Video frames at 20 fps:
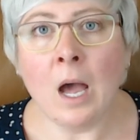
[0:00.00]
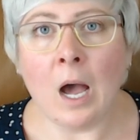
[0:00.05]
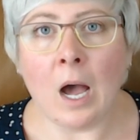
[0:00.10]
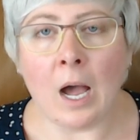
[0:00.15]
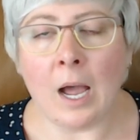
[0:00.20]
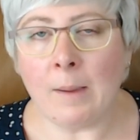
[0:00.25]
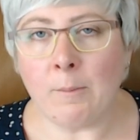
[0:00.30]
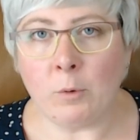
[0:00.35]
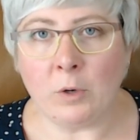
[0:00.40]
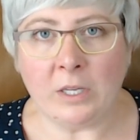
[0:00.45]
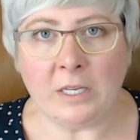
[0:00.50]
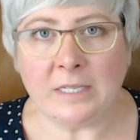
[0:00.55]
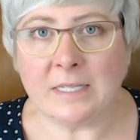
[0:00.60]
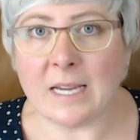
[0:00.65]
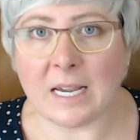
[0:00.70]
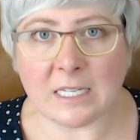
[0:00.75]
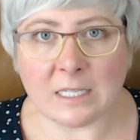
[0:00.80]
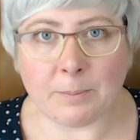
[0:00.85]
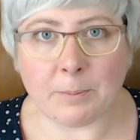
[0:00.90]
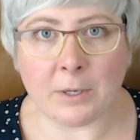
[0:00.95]
I'm really
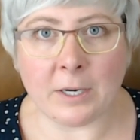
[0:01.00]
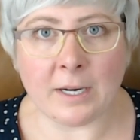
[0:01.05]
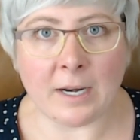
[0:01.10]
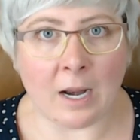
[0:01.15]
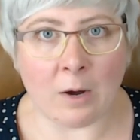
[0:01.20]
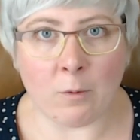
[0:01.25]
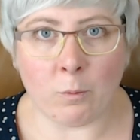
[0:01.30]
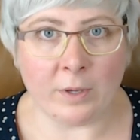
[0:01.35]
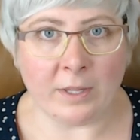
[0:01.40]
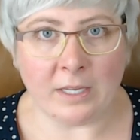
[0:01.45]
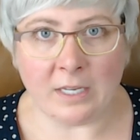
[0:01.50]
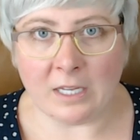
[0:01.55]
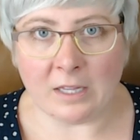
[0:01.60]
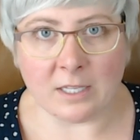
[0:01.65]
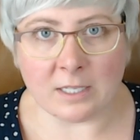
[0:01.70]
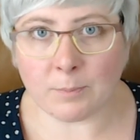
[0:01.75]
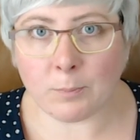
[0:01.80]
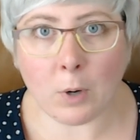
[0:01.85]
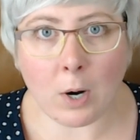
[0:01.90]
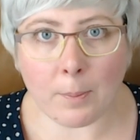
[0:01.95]
desperate. I really need
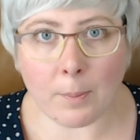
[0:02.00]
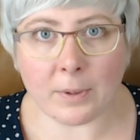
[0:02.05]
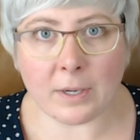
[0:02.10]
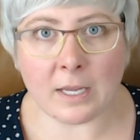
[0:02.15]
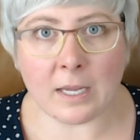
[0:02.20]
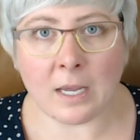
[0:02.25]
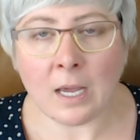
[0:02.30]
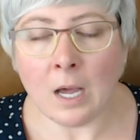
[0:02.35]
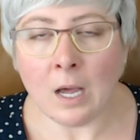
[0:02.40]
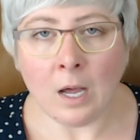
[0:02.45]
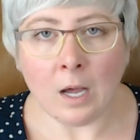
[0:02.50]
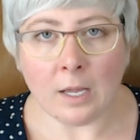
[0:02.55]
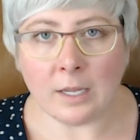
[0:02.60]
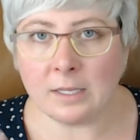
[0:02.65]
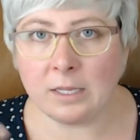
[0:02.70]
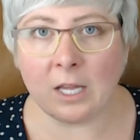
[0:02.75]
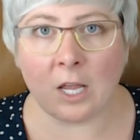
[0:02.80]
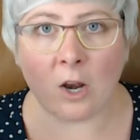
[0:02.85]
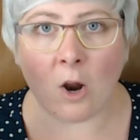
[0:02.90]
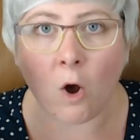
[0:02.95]
this property.
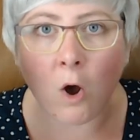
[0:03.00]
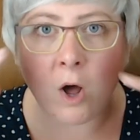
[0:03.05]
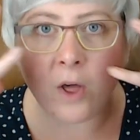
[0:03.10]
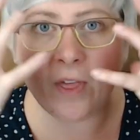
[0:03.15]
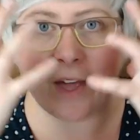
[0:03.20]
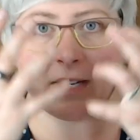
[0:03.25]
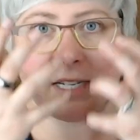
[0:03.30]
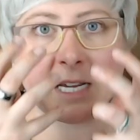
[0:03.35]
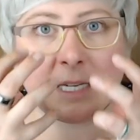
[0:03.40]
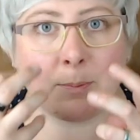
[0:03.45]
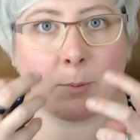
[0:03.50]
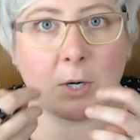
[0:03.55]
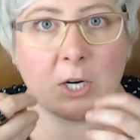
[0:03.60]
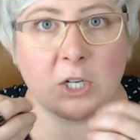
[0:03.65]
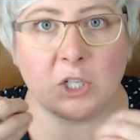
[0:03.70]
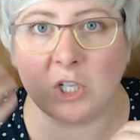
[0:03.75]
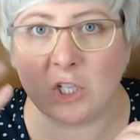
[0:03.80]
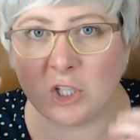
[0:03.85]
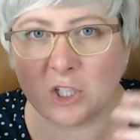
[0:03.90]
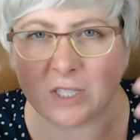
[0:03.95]
And then all that
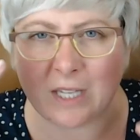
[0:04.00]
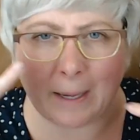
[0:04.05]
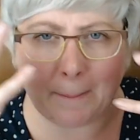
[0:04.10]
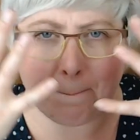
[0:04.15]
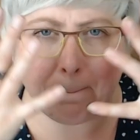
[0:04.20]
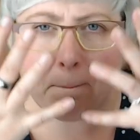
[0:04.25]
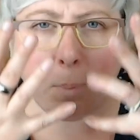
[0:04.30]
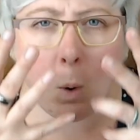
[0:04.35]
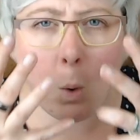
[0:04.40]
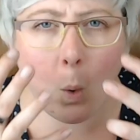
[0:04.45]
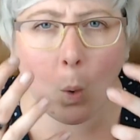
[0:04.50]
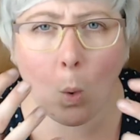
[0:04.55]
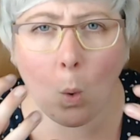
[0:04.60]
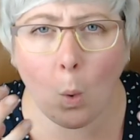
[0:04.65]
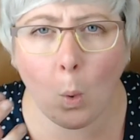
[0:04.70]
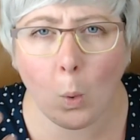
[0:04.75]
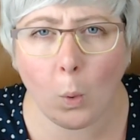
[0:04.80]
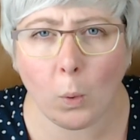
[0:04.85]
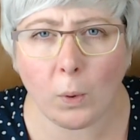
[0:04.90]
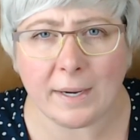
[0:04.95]
desperation is just like
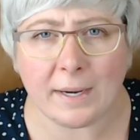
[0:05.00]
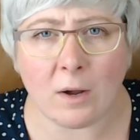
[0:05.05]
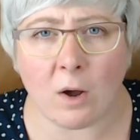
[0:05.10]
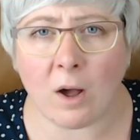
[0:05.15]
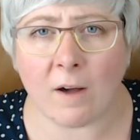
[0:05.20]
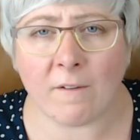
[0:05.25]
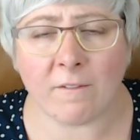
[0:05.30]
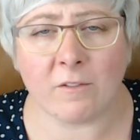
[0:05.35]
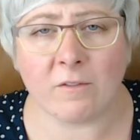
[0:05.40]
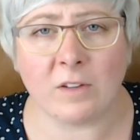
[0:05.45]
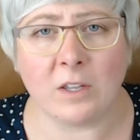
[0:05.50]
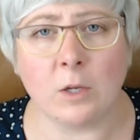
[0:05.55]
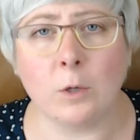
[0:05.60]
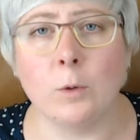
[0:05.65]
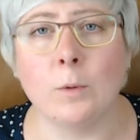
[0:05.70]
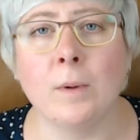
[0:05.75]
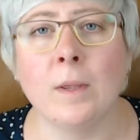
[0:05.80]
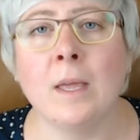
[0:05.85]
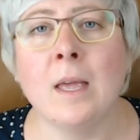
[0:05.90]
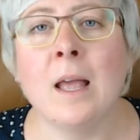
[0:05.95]
pouring off of
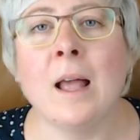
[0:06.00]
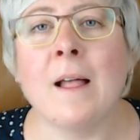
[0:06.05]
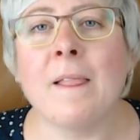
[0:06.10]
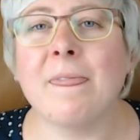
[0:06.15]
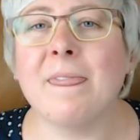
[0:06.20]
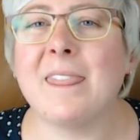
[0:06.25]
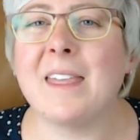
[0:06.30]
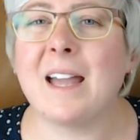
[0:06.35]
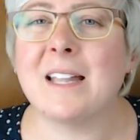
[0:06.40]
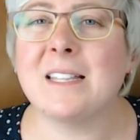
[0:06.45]
you. That's